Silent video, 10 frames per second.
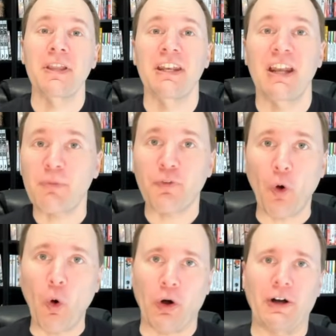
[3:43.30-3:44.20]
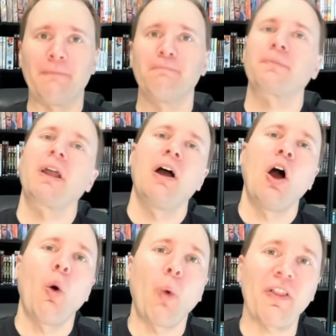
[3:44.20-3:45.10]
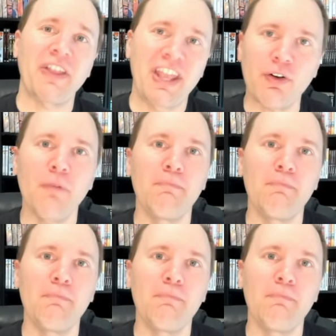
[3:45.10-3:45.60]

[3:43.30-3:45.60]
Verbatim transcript: Number 4. While the hero